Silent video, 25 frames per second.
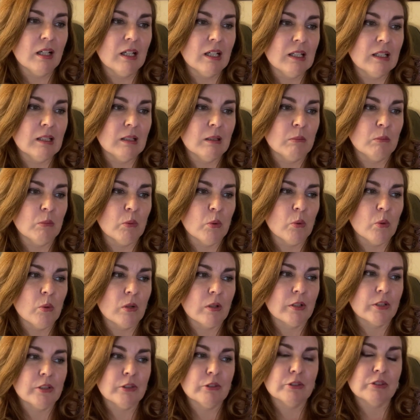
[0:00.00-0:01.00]
um,
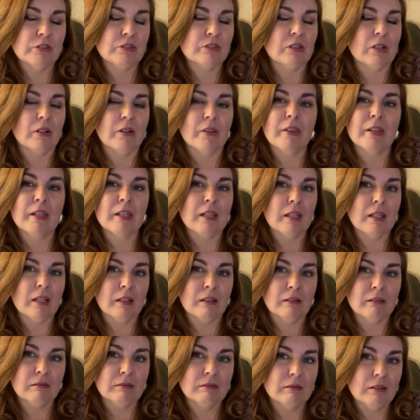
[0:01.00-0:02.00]
or you just start
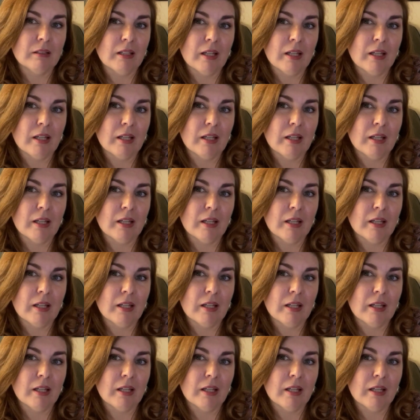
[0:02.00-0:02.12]
thinking